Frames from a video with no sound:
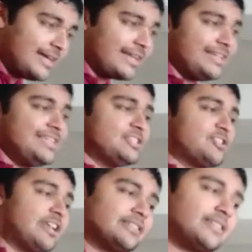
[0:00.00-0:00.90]
I need to
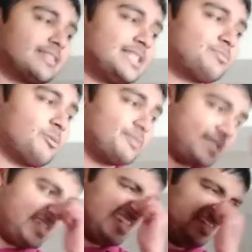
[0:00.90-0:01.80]
check that this
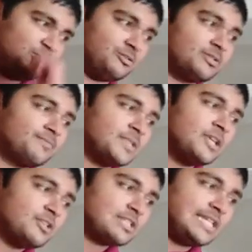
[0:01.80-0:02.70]
property here holds.
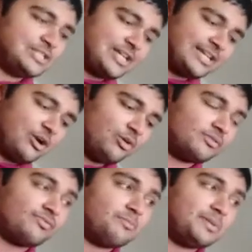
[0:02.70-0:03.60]
So let's check it
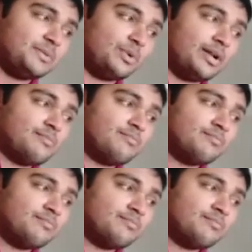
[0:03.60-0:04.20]
holds for B1.